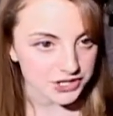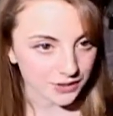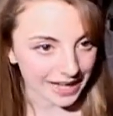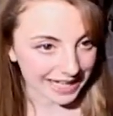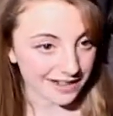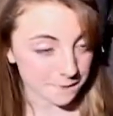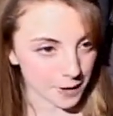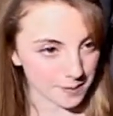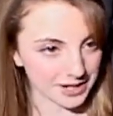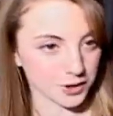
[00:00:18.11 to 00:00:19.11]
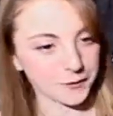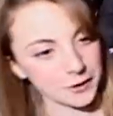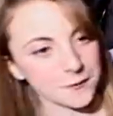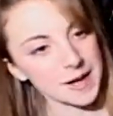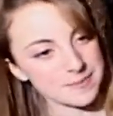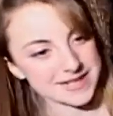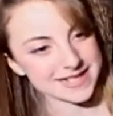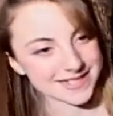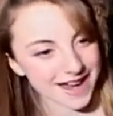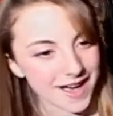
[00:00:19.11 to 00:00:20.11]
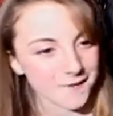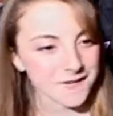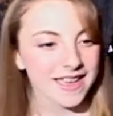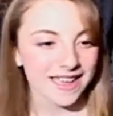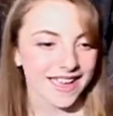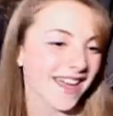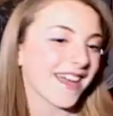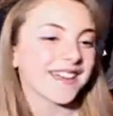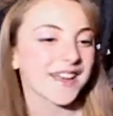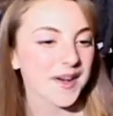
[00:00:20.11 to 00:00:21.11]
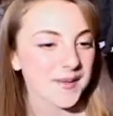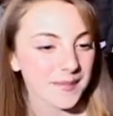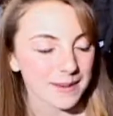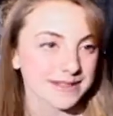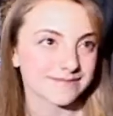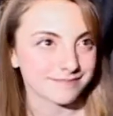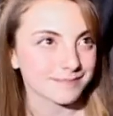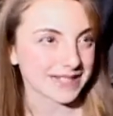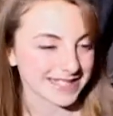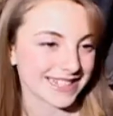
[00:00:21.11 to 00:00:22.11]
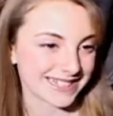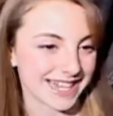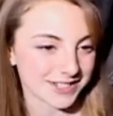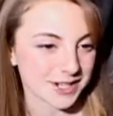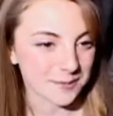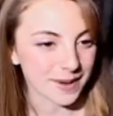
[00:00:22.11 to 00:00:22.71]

So like in the film, I do a few flips and stuff, and um, I'm a, basically a dancer.